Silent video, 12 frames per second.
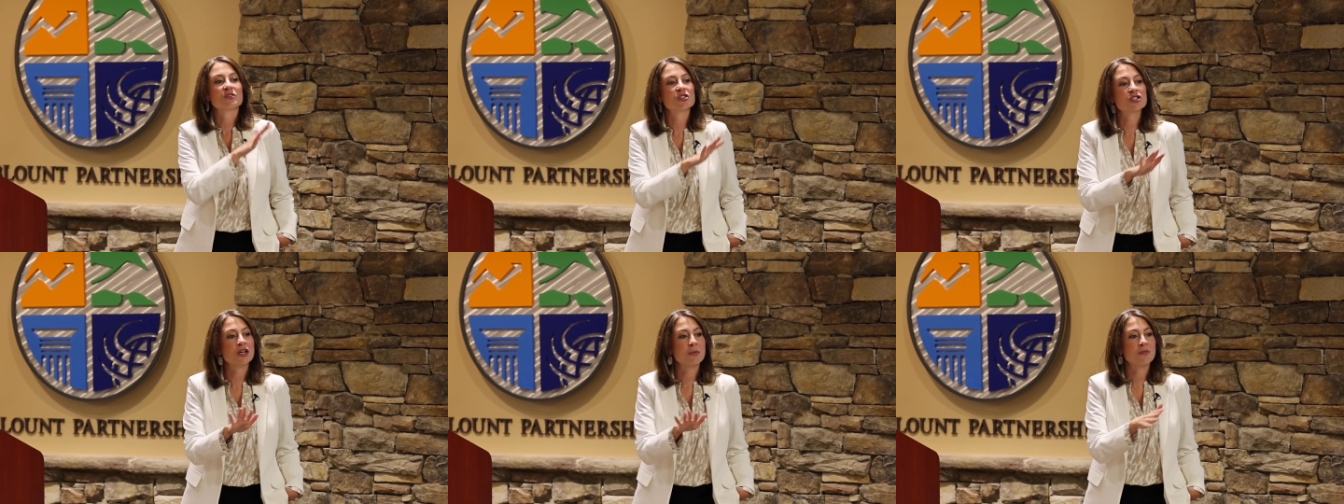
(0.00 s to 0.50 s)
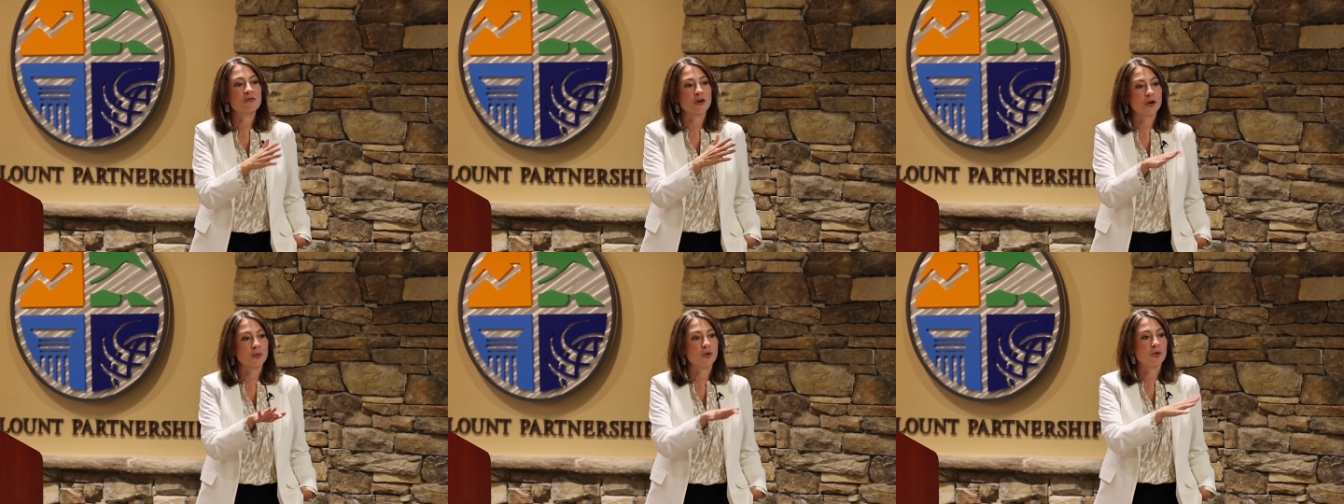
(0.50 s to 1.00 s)

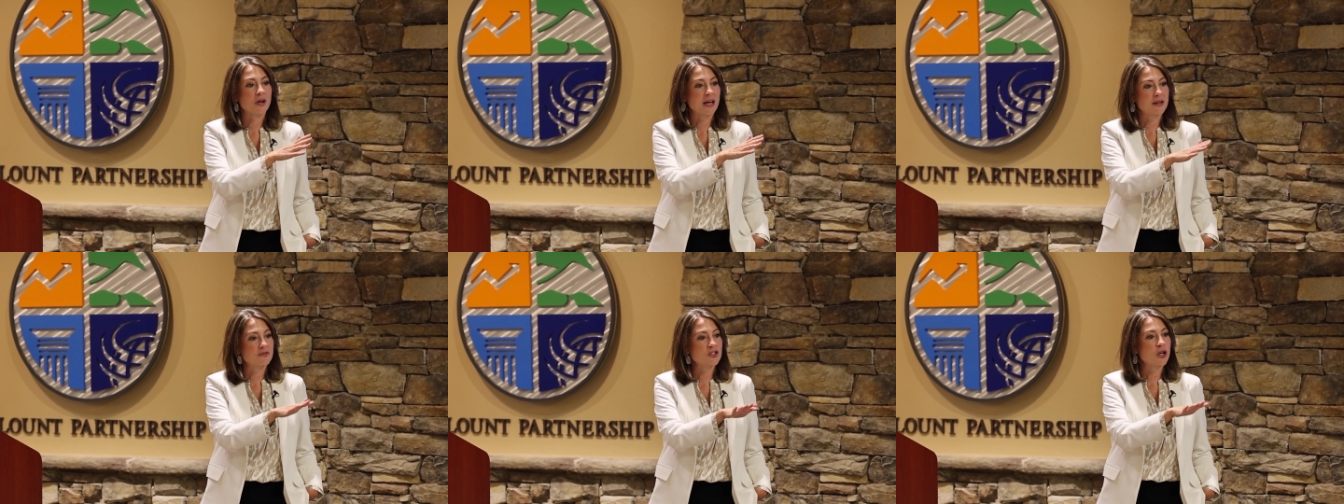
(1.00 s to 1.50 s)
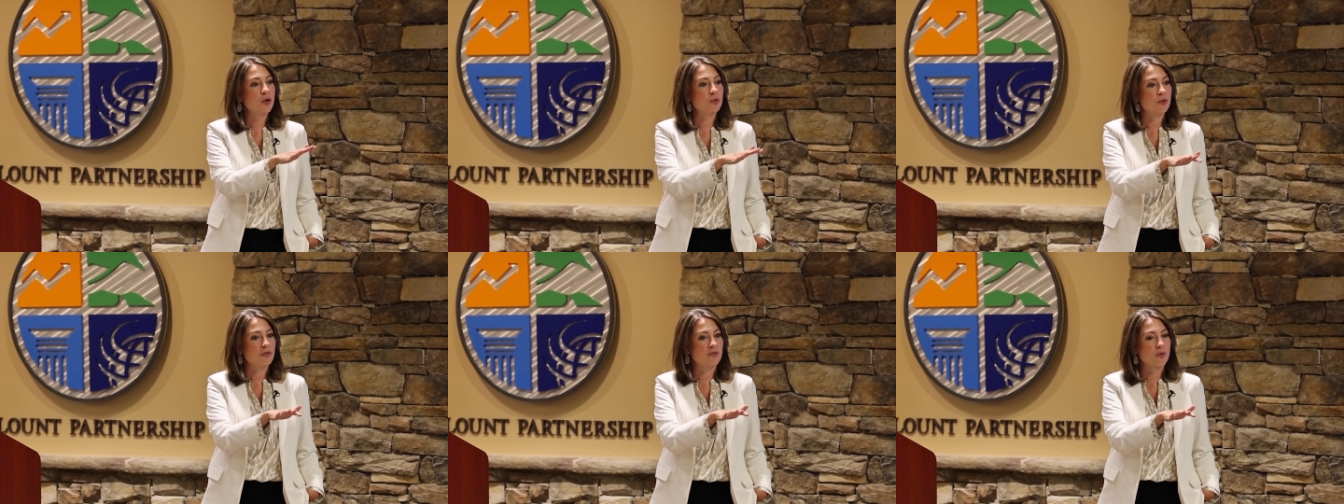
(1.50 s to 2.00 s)
subverbal kind of
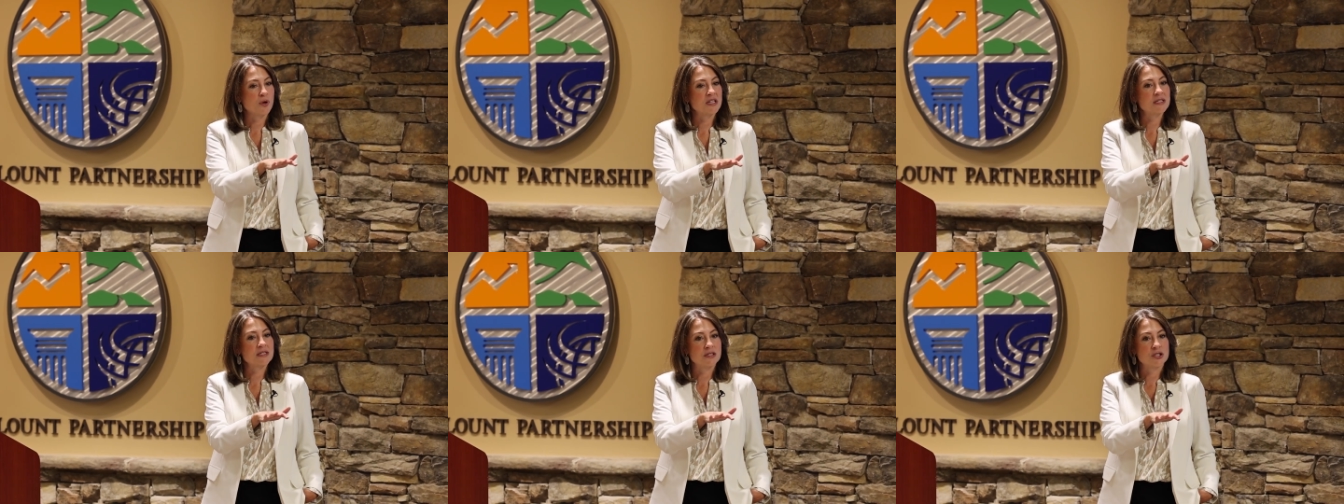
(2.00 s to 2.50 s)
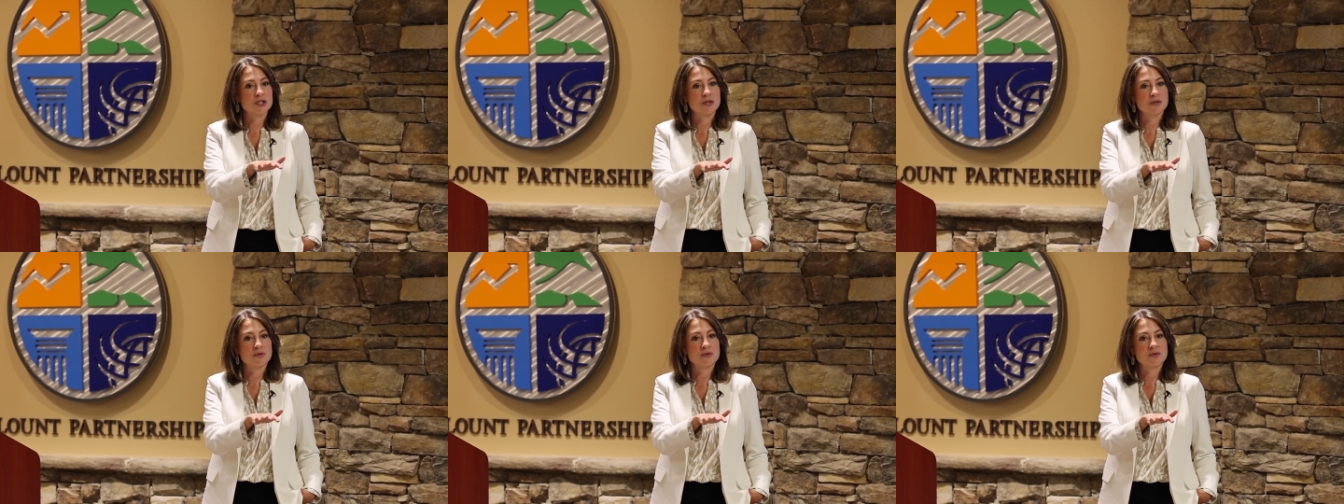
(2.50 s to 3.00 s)
tone of voice
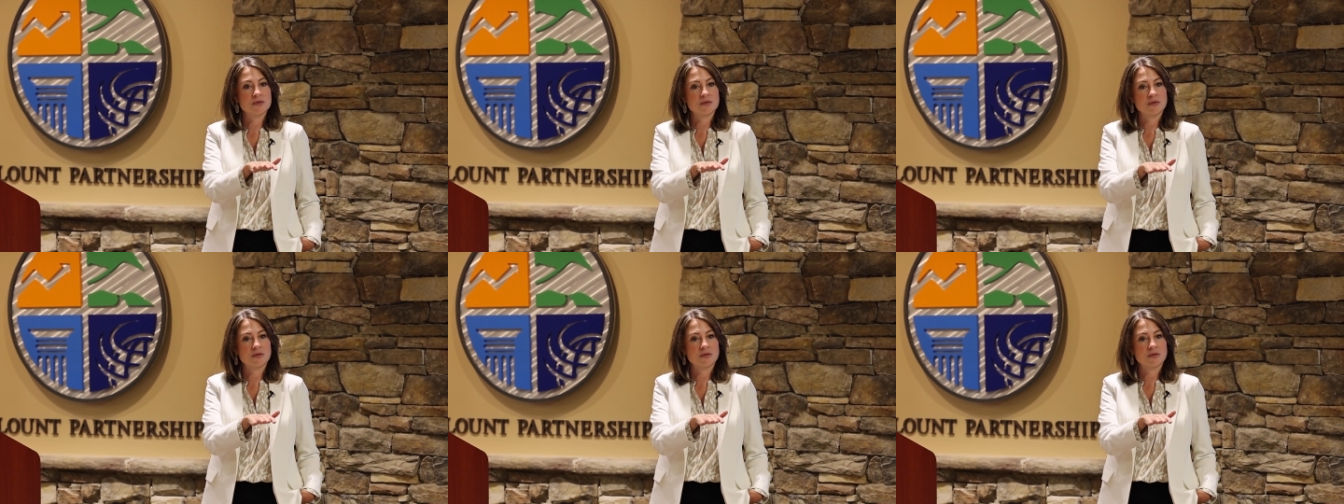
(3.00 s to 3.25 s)
issues,